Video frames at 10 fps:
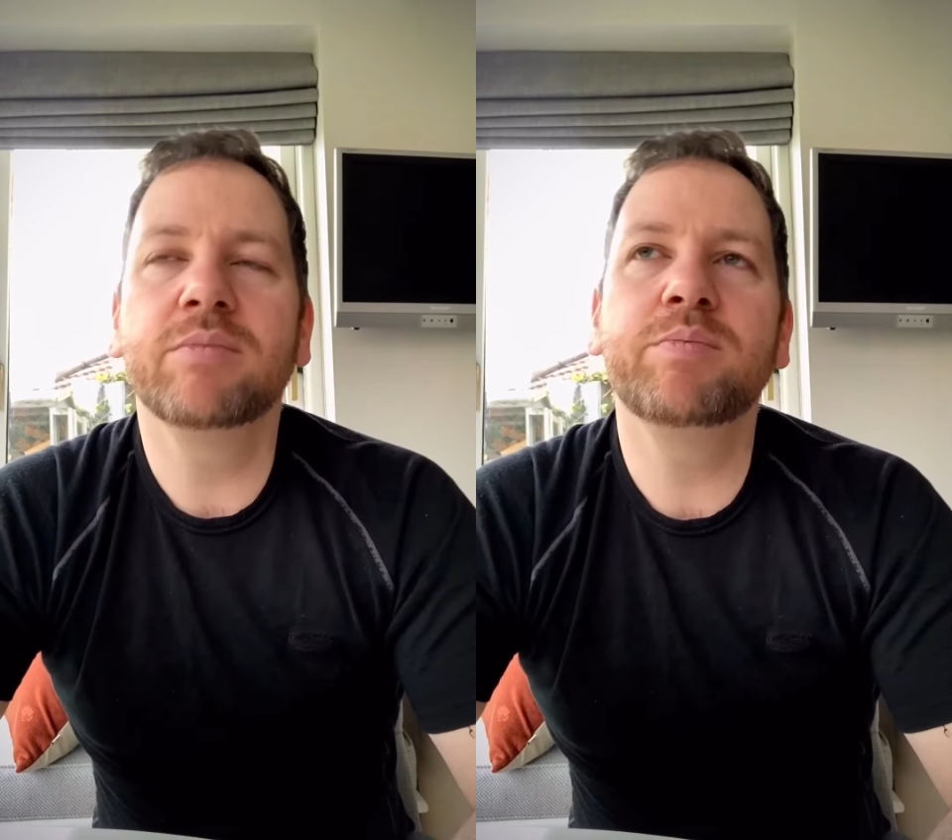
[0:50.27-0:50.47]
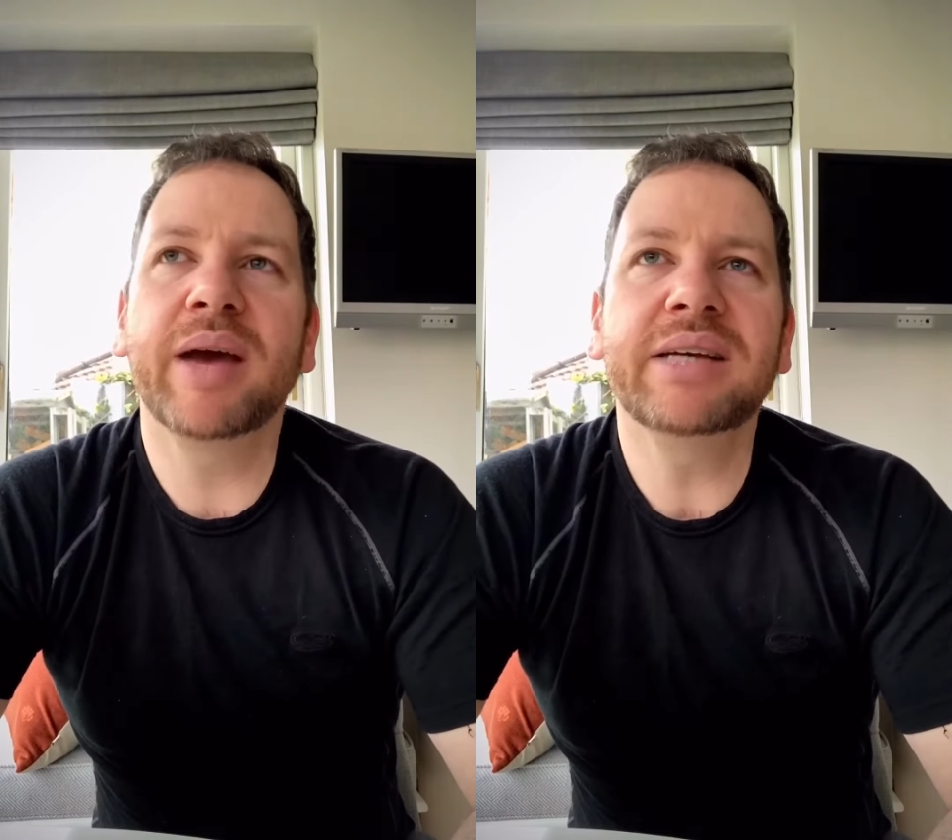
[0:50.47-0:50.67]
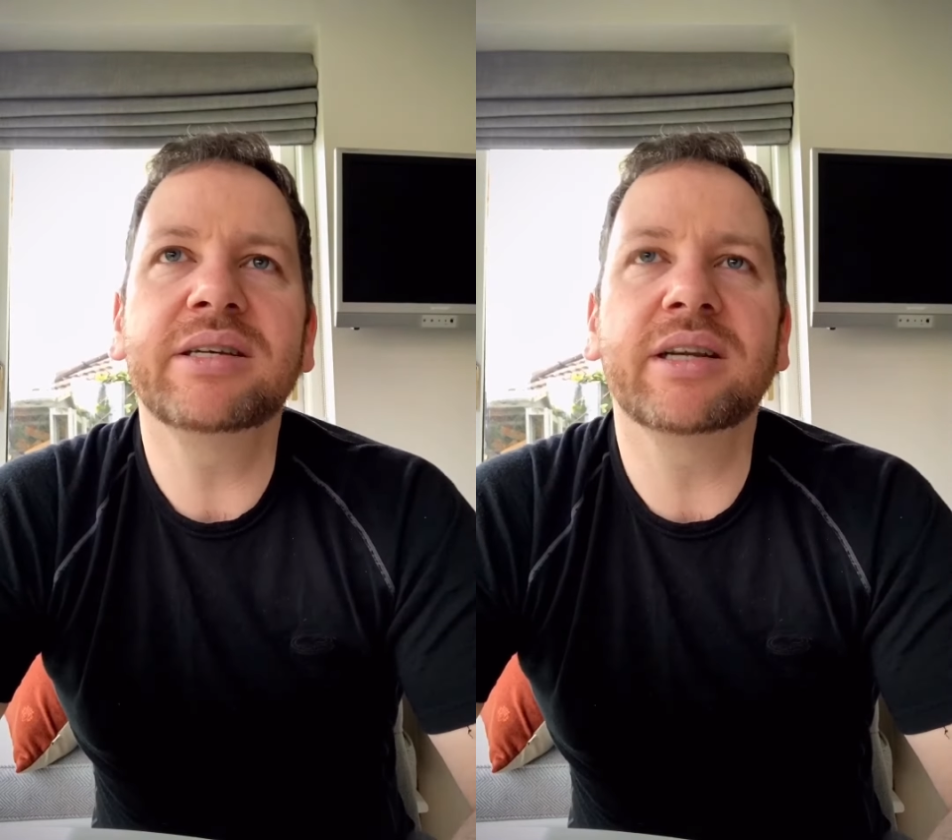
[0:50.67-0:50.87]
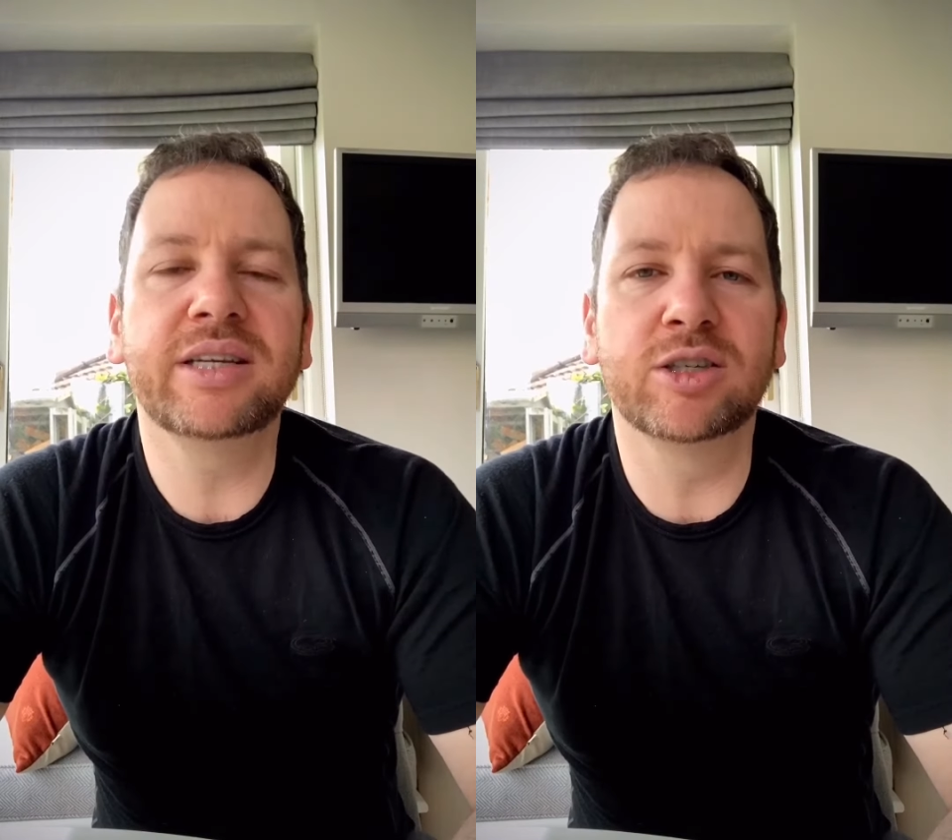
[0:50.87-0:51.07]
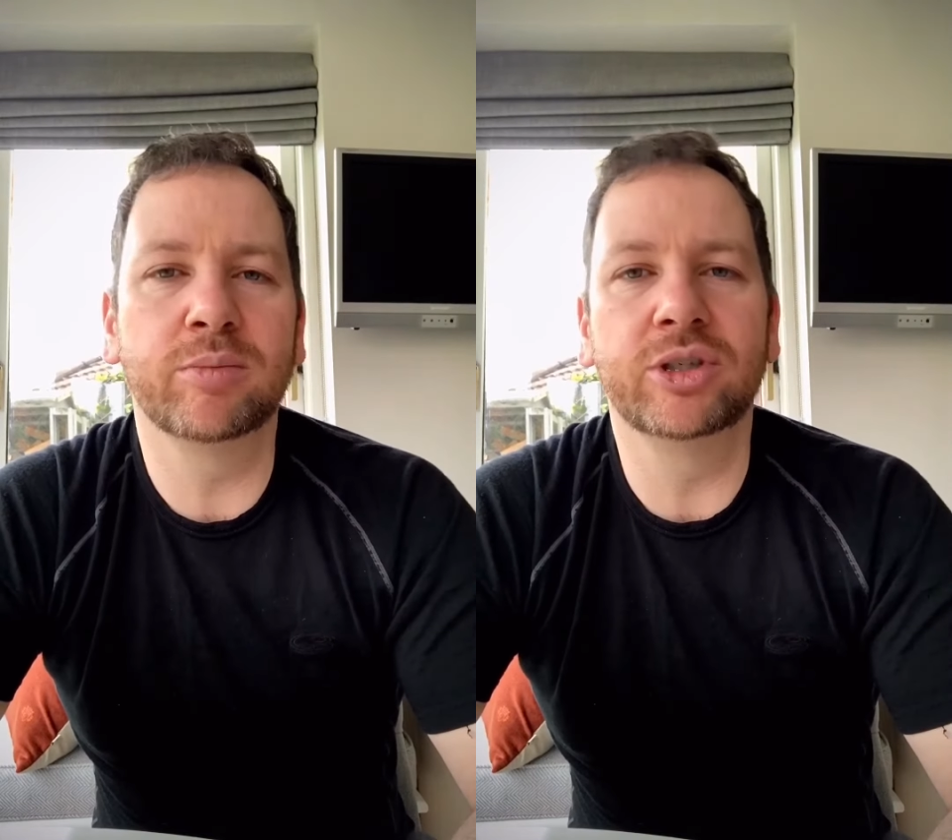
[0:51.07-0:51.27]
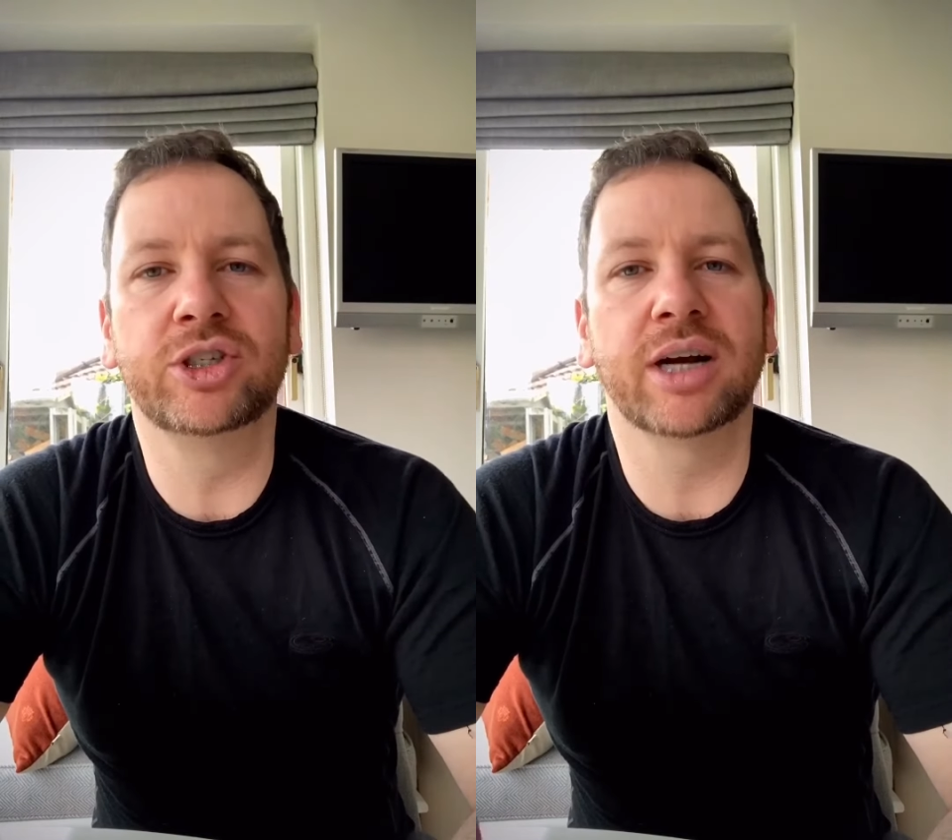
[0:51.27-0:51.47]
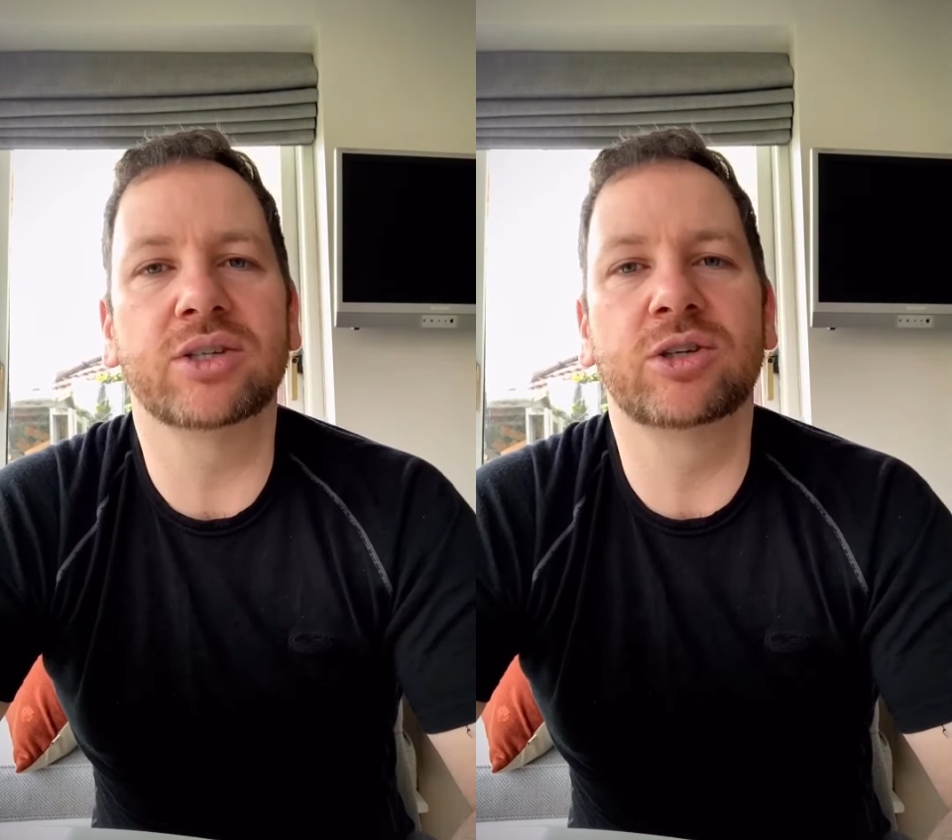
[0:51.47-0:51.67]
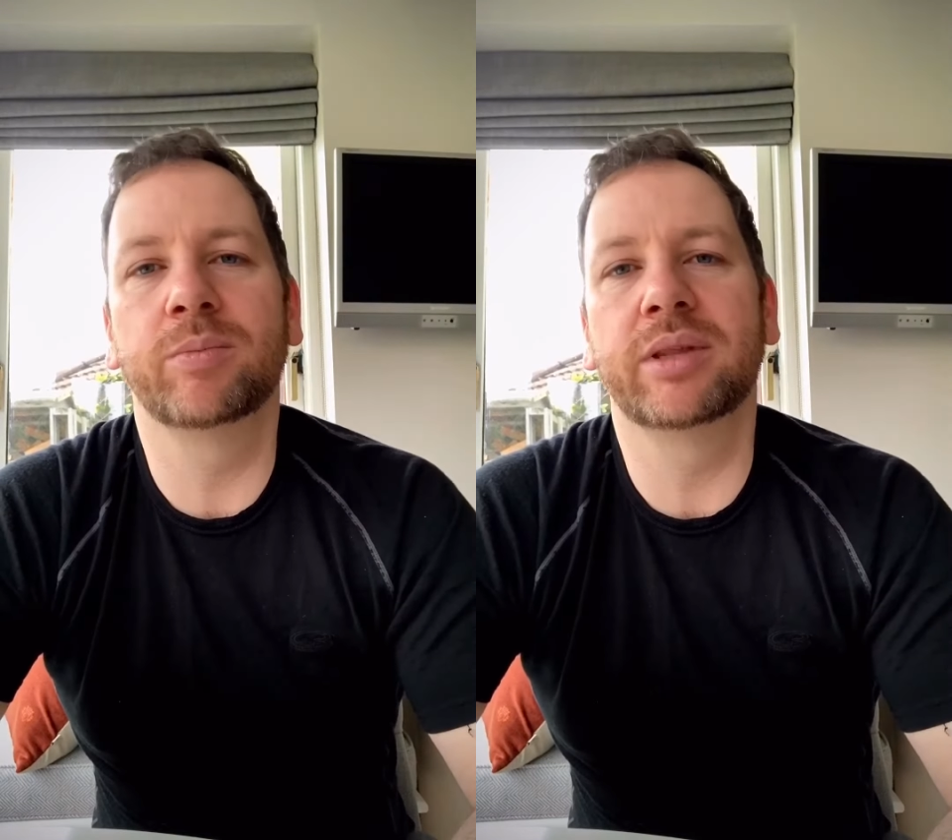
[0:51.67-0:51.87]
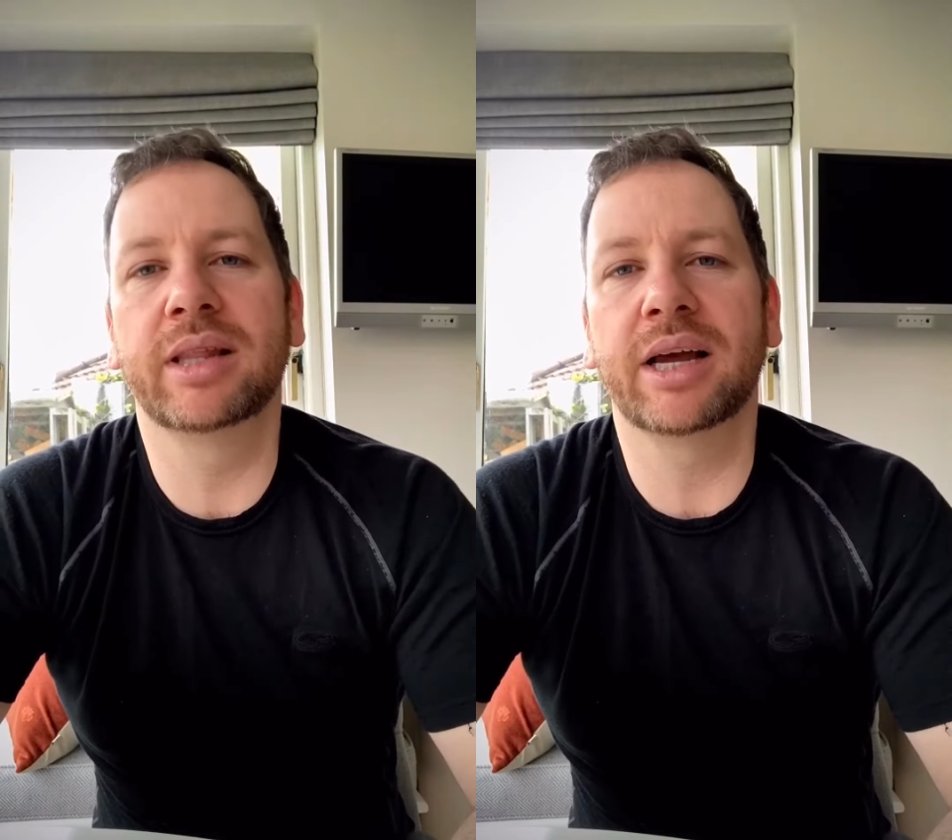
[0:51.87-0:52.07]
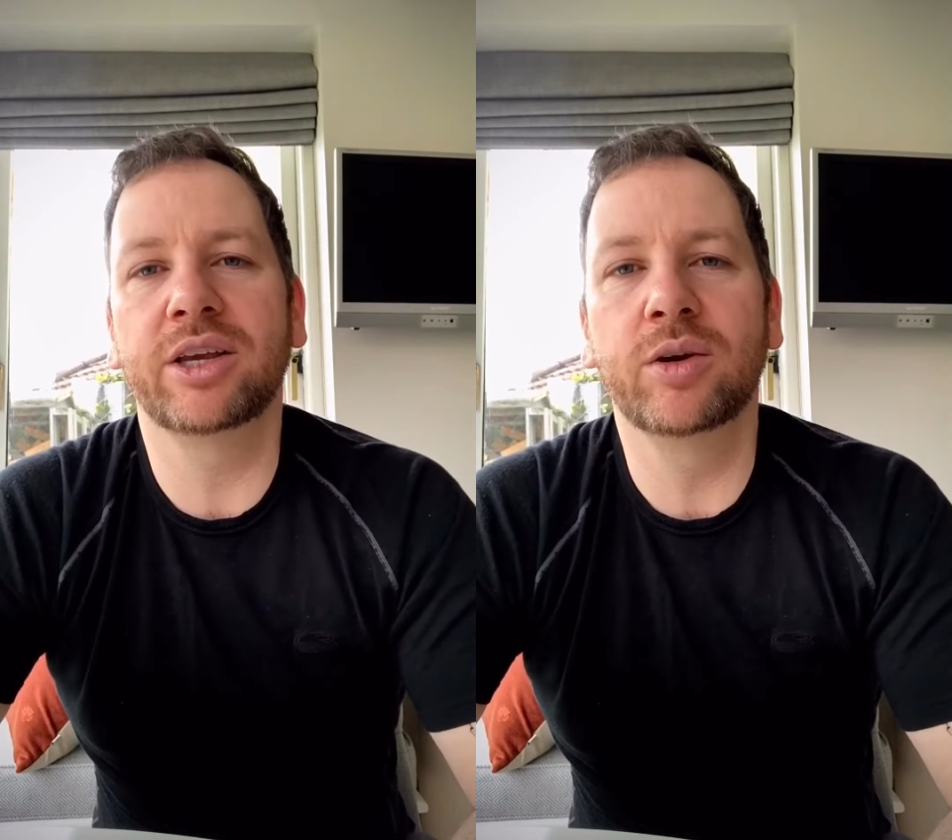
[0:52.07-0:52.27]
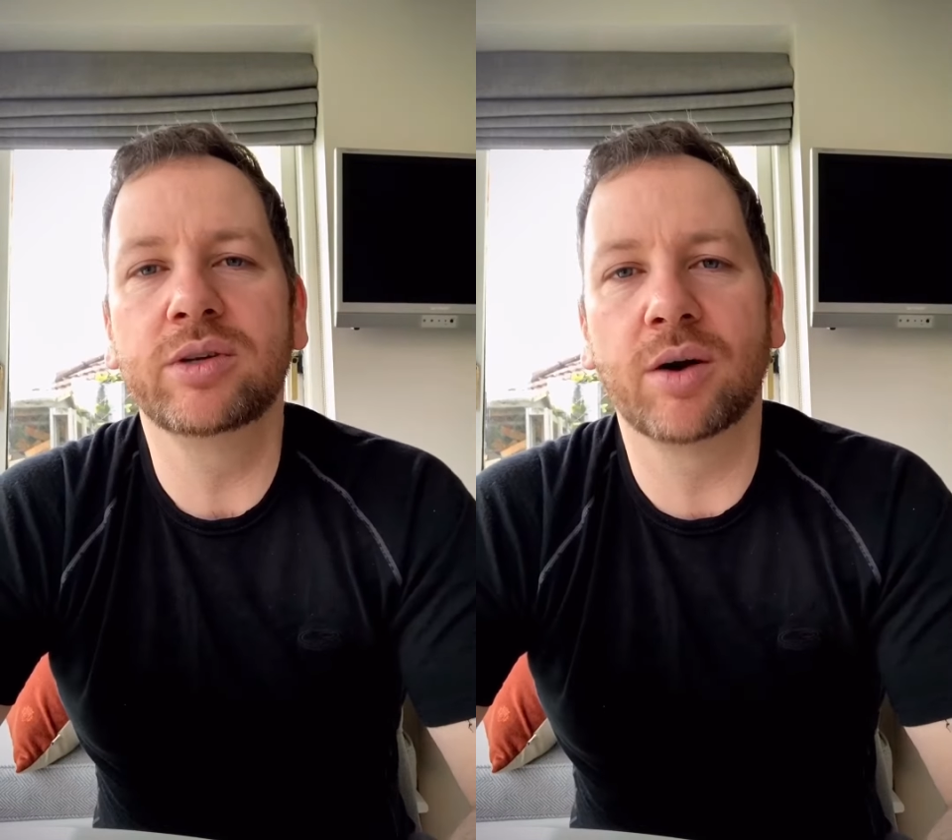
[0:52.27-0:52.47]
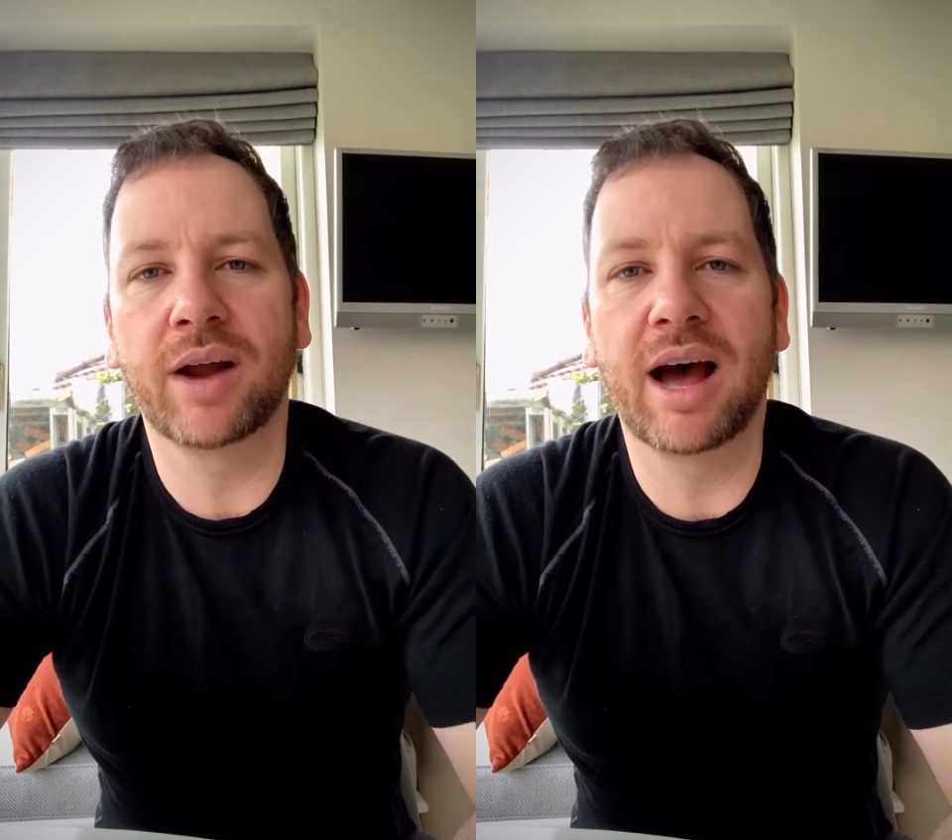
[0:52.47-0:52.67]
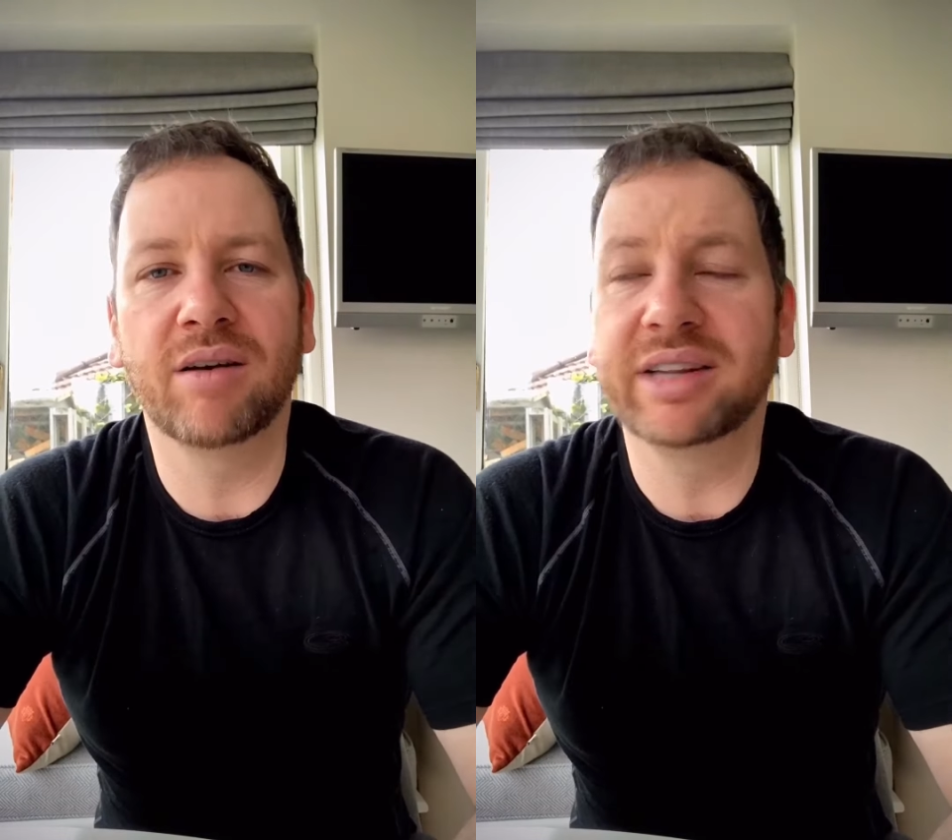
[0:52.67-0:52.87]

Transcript: basically someone shares something that you don't have,